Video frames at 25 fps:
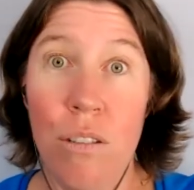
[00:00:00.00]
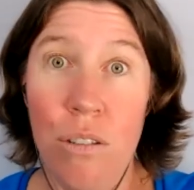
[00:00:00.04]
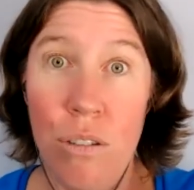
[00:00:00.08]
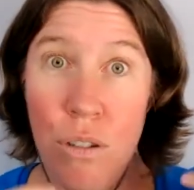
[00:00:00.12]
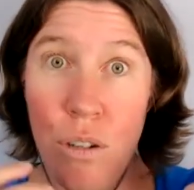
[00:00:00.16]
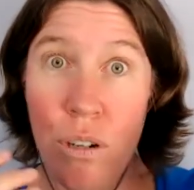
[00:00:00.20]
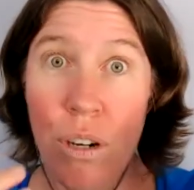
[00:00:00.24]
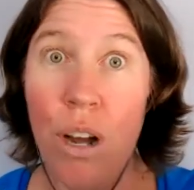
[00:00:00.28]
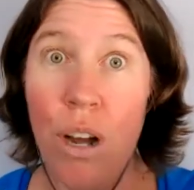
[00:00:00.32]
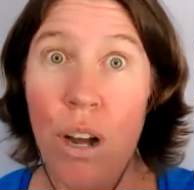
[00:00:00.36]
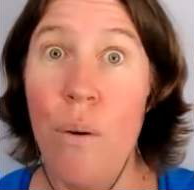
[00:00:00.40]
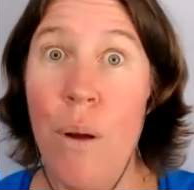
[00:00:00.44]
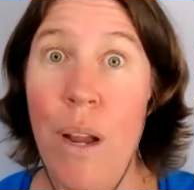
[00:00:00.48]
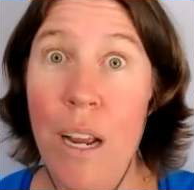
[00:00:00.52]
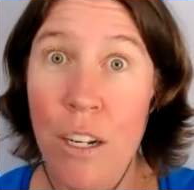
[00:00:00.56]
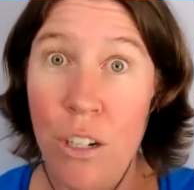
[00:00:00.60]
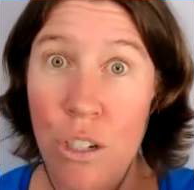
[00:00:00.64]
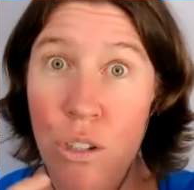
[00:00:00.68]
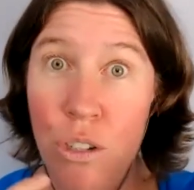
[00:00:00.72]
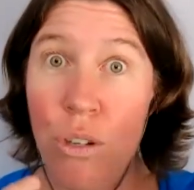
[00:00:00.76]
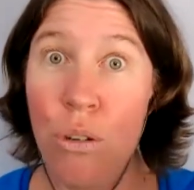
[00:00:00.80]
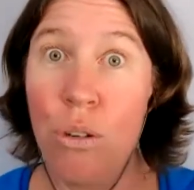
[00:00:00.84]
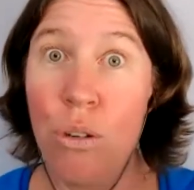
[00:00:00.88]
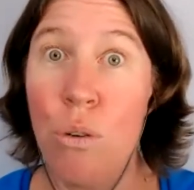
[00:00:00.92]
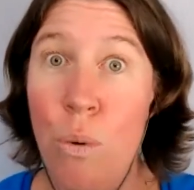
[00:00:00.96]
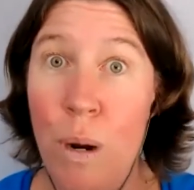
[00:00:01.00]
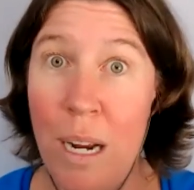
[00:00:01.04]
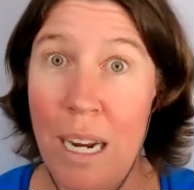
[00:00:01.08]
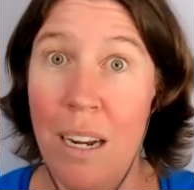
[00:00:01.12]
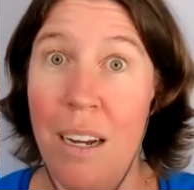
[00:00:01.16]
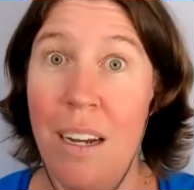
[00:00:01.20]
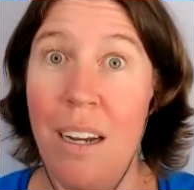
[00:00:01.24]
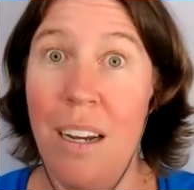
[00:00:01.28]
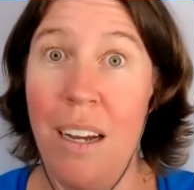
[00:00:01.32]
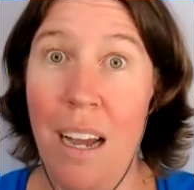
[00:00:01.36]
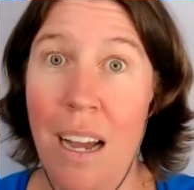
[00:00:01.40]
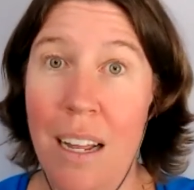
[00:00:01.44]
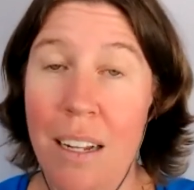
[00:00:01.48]
to go in too
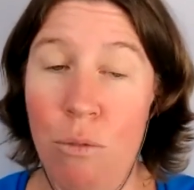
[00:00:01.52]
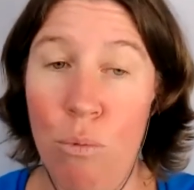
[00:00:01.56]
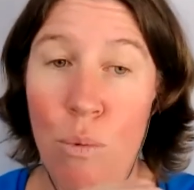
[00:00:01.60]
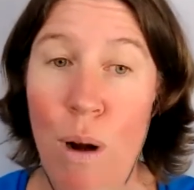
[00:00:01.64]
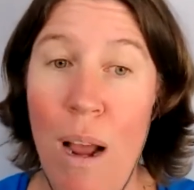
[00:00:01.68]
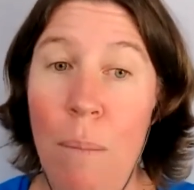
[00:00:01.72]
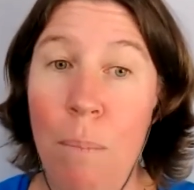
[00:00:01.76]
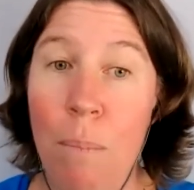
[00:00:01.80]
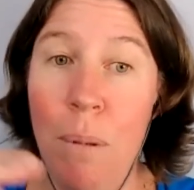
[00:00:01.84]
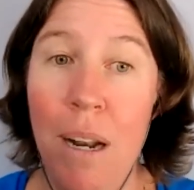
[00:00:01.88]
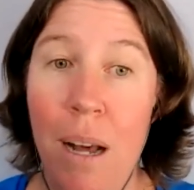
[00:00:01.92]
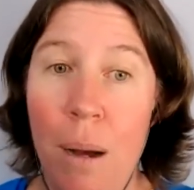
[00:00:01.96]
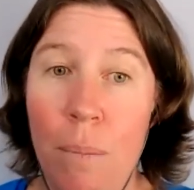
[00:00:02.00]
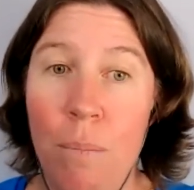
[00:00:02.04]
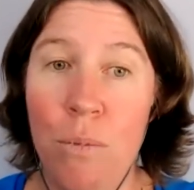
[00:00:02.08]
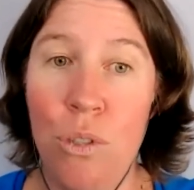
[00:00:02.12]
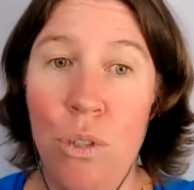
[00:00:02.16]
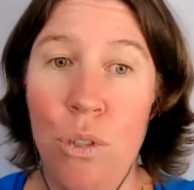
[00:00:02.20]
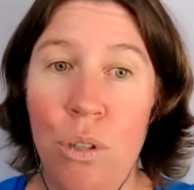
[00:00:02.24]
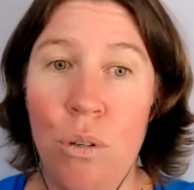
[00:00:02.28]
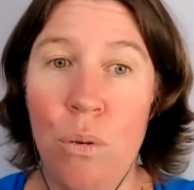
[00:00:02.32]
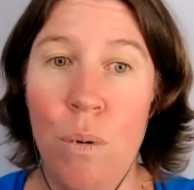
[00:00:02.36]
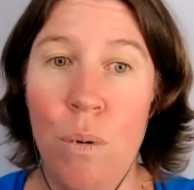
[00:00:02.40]
quick and ramp it up too